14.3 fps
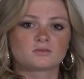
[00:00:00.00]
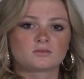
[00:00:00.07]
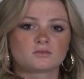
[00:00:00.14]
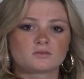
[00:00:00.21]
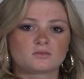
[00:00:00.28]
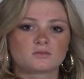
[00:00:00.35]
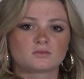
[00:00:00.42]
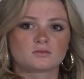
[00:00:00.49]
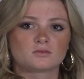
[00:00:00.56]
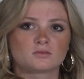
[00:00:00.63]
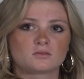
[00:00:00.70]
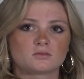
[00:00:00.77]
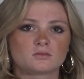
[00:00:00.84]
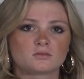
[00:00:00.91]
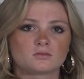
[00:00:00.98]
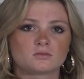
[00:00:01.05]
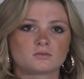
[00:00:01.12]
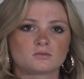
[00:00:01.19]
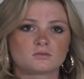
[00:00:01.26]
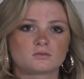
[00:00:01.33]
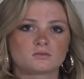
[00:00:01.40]

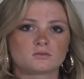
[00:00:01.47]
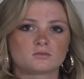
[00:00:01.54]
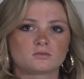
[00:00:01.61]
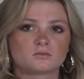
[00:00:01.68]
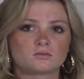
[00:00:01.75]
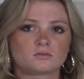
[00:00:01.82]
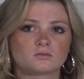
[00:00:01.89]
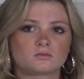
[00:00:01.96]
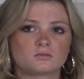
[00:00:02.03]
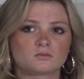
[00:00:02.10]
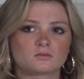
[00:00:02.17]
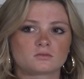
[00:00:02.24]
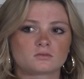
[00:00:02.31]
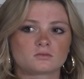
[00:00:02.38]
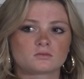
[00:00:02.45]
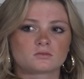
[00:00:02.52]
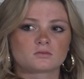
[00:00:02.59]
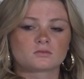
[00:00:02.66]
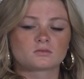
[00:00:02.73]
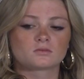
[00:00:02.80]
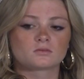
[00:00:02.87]

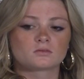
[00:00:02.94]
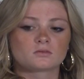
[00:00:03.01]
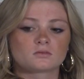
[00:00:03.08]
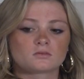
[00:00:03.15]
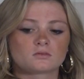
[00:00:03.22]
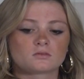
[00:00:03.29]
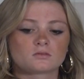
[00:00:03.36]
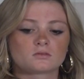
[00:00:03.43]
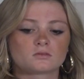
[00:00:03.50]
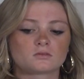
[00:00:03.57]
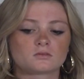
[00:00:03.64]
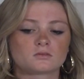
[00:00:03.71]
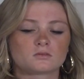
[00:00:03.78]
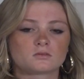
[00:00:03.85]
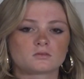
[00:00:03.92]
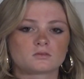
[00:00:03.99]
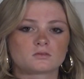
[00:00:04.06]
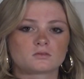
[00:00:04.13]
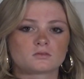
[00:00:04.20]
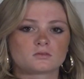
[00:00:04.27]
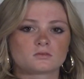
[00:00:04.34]

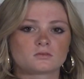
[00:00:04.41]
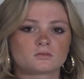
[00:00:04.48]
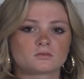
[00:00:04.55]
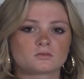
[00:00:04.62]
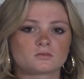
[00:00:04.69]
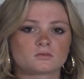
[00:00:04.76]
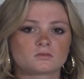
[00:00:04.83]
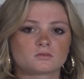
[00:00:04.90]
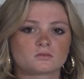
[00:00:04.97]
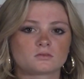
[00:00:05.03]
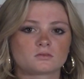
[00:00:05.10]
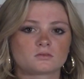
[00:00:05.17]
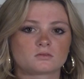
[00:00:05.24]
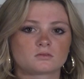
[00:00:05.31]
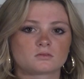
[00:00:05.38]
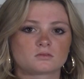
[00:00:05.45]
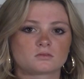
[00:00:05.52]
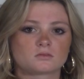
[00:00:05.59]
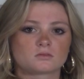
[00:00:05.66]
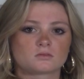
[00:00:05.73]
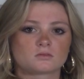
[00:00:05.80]

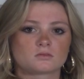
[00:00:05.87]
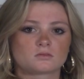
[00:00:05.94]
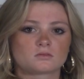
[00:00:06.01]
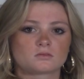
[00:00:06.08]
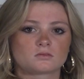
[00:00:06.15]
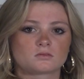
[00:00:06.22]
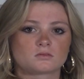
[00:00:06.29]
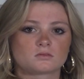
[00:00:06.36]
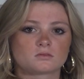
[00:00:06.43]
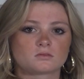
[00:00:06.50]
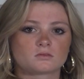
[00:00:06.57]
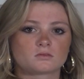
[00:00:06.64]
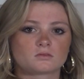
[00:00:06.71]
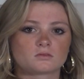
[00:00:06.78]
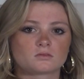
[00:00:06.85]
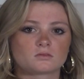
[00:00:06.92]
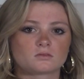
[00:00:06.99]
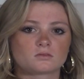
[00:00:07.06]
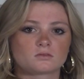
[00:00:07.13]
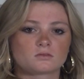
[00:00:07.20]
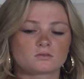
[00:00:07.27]

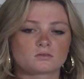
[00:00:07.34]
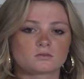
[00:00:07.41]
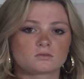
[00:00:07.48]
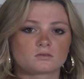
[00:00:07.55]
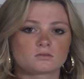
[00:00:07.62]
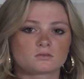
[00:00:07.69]
[no speech]